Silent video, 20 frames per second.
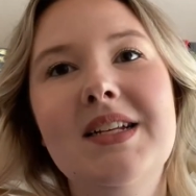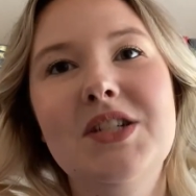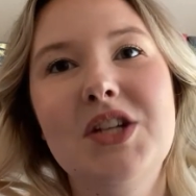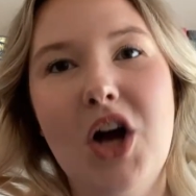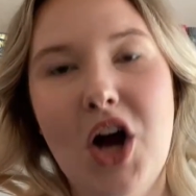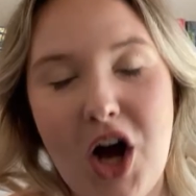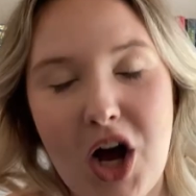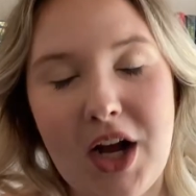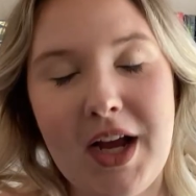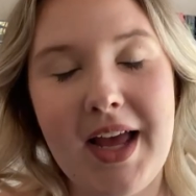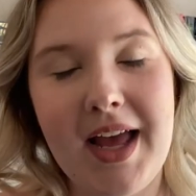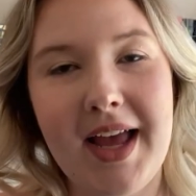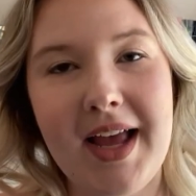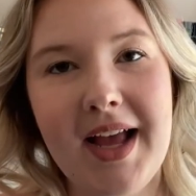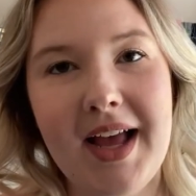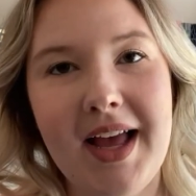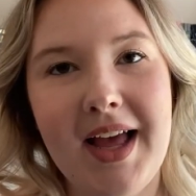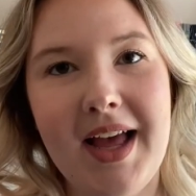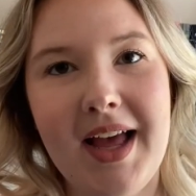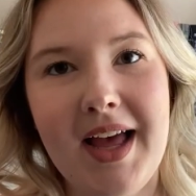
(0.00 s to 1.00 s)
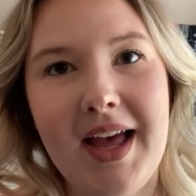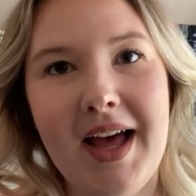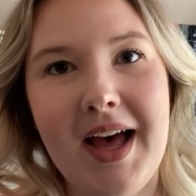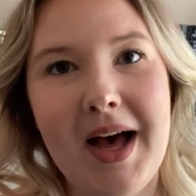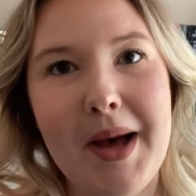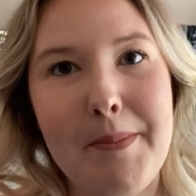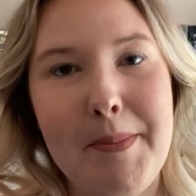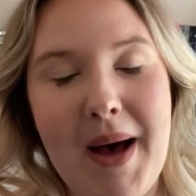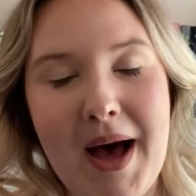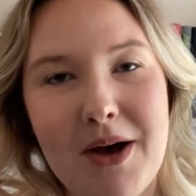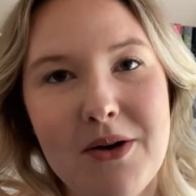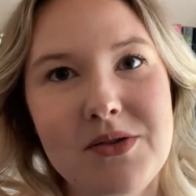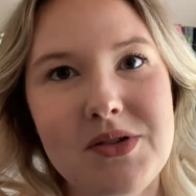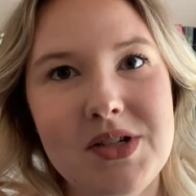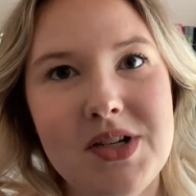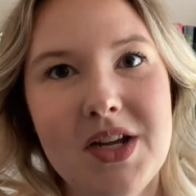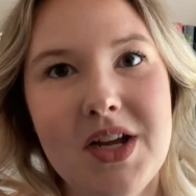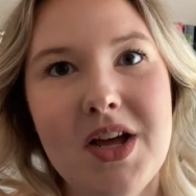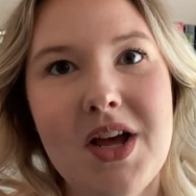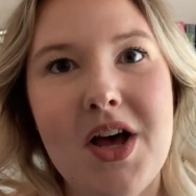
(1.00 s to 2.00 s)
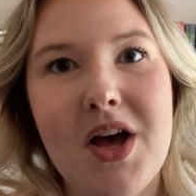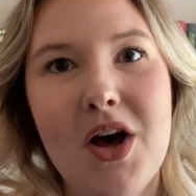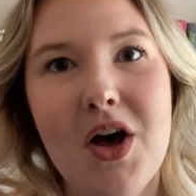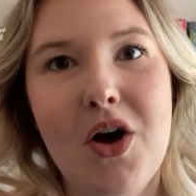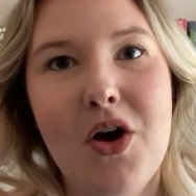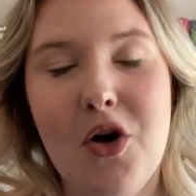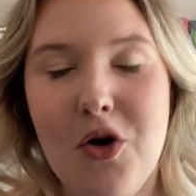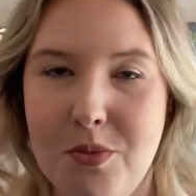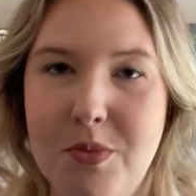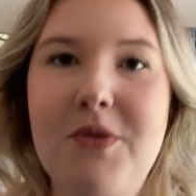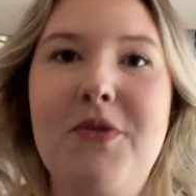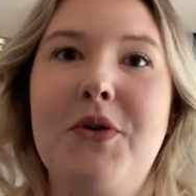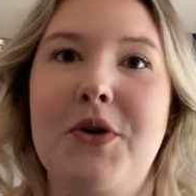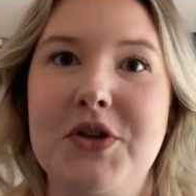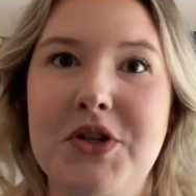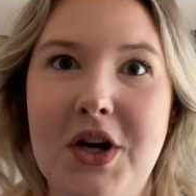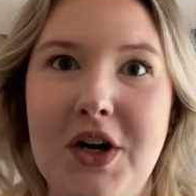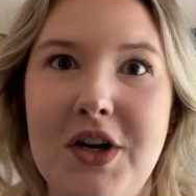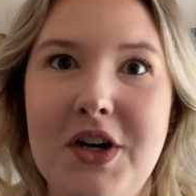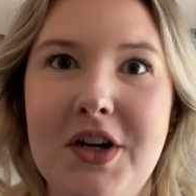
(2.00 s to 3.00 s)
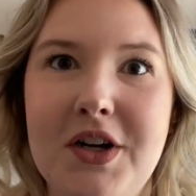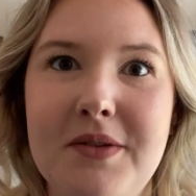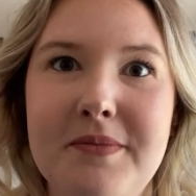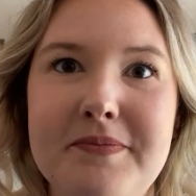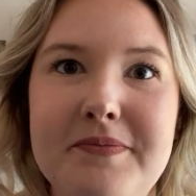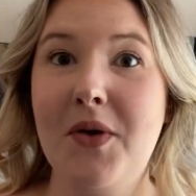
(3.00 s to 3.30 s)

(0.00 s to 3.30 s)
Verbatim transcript: talking about Home Before Dark.